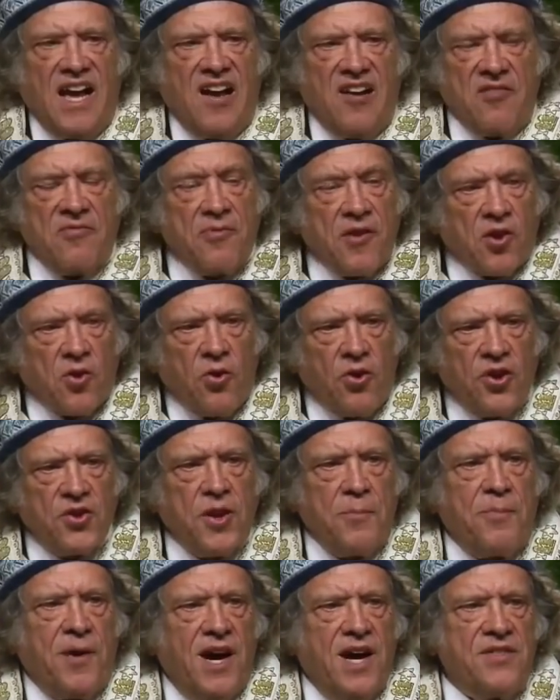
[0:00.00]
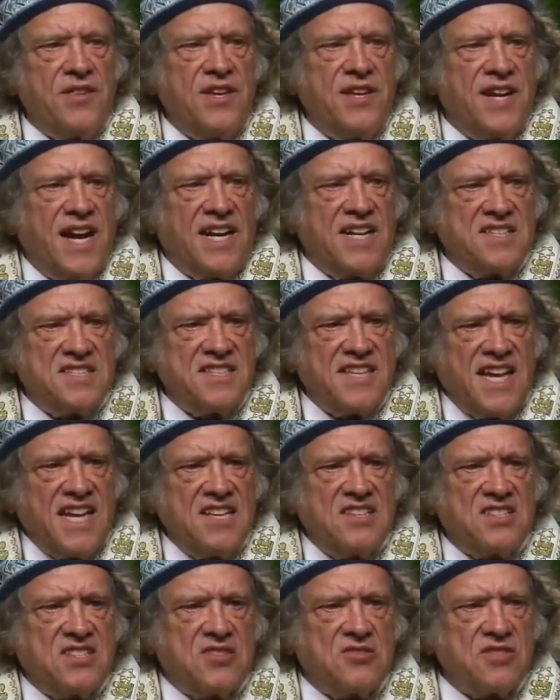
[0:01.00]
have called upon the United
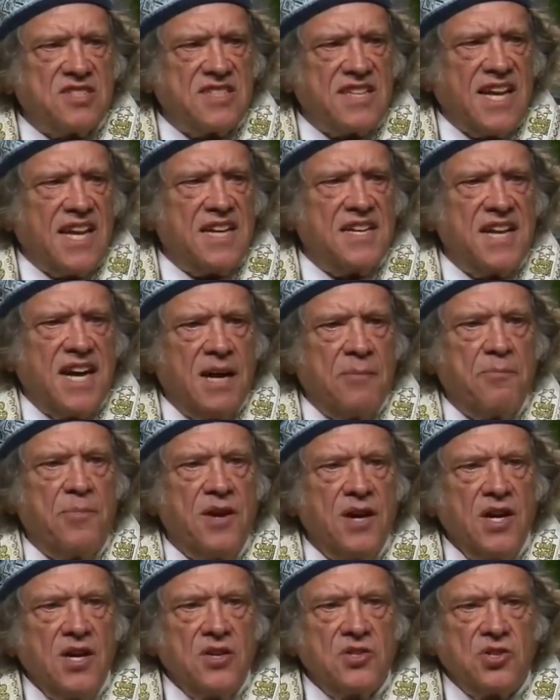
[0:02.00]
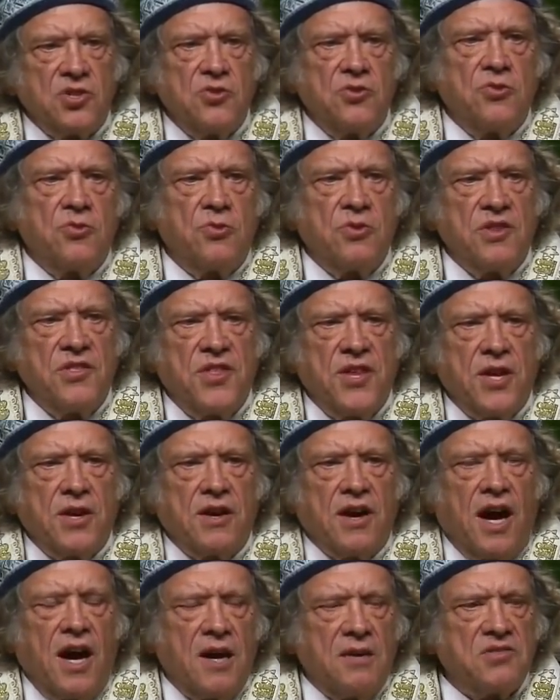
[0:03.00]
States to stand up to the,
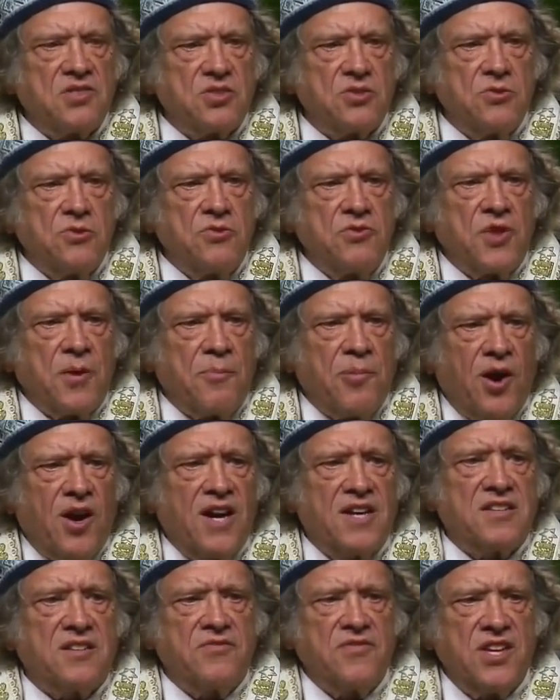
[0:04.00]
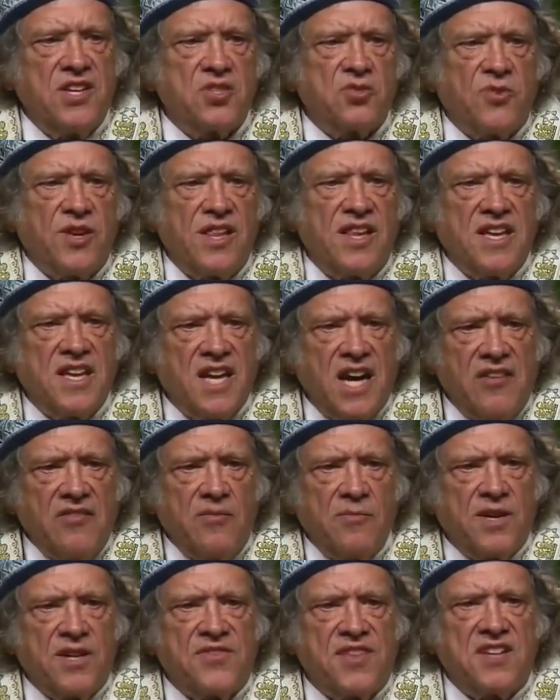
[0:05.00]
uh, to the part of the Israeli
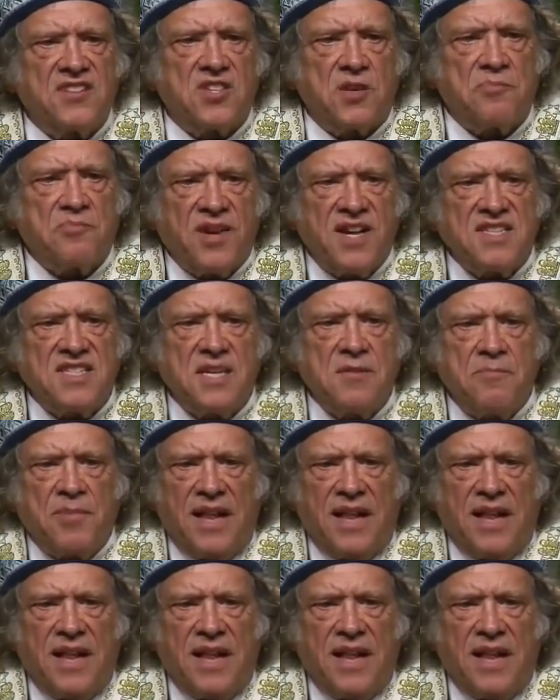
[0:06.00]
government that is oppressing